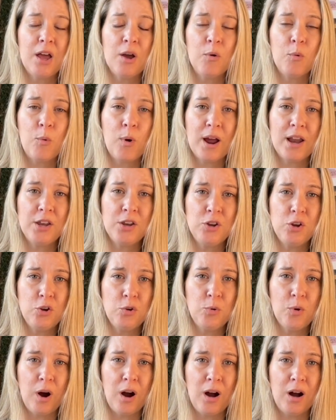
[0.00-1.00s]
when
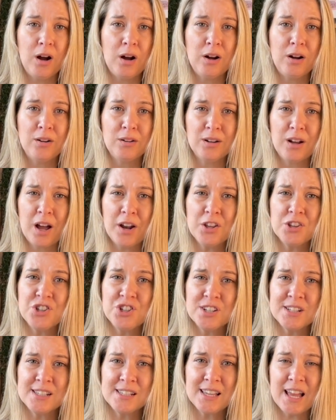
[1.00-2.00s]
you are kind of
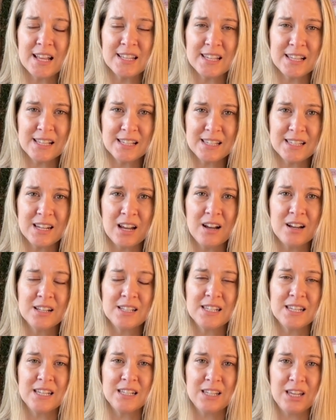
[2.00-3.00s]
just getting
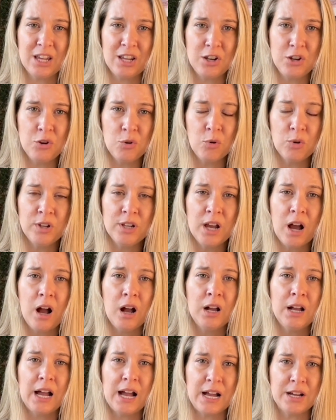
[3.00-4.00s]
started in your
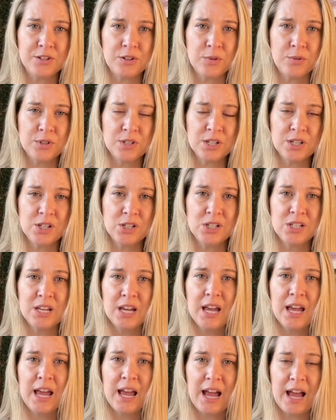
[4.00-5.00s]
young adulthood
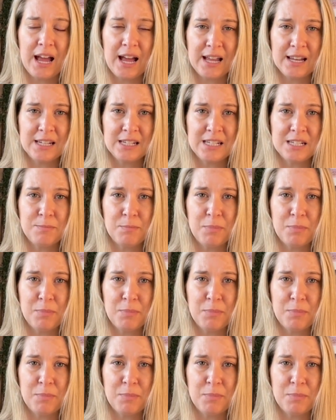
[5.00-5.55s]
and